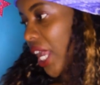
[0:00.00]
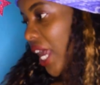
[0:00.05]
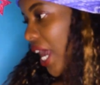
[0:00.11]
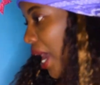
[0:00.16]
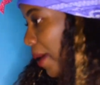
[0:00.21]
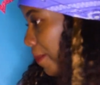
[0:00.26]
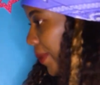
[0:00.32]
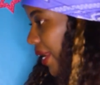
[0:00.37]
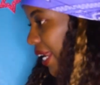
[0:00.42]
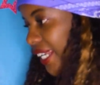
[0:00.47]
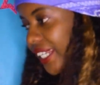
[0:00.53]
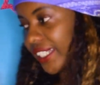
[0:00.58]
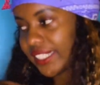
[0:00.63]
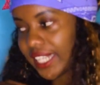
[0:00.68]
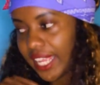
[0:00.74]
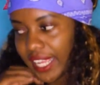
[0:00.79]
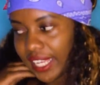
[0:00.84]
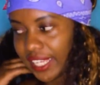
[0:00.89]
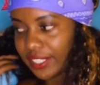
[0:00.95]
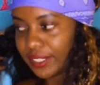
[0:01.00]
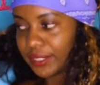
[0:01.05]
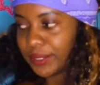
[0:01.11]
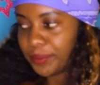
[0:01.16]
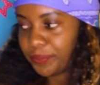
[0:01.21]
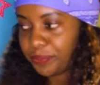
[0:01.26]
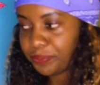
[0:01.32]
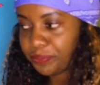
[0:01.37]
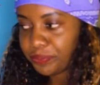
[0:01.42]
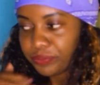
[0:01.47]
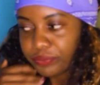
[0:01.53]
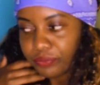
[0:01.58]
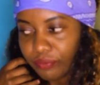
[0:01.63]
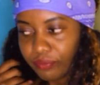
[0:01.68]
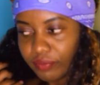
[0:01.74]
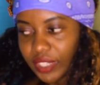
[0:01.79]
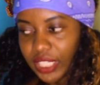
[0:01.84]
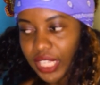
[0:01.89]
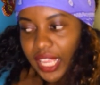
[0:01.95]
I plan a day
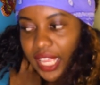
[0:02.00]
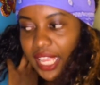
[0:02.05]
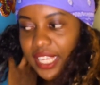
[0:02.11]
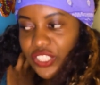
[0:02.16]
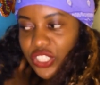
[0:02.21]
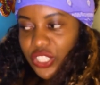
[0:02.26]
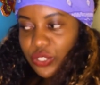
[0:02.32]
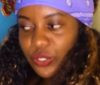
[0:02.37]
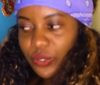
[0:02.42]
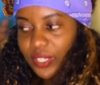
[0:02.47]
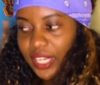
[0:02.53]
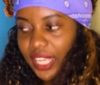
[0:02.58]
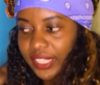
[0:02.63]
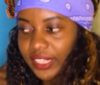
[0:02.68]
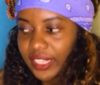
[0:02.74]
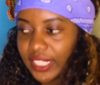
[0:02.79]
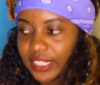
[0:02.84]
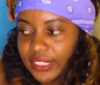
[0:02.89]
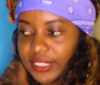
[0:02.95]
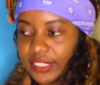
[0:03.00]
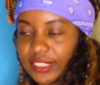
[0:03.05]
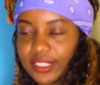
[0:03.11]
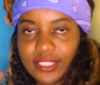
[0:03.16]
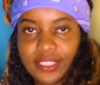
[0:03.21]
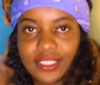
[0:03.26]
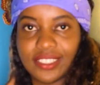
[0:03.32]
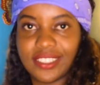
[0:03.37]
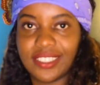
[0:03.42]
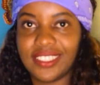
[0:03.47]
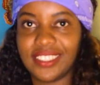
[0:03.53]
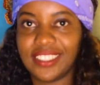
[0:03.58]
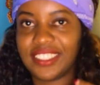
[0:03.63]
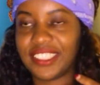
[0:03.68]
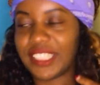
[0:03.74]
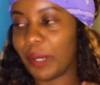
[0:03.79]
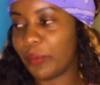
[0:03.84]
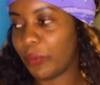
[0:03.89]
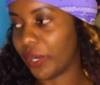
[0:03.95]
and just go like this
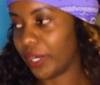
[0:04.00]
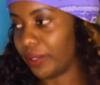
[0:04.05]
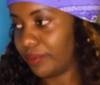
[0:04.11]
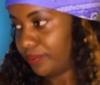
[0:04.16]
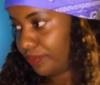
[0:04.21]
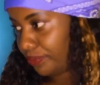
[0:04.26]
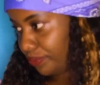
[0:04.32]
somewhere.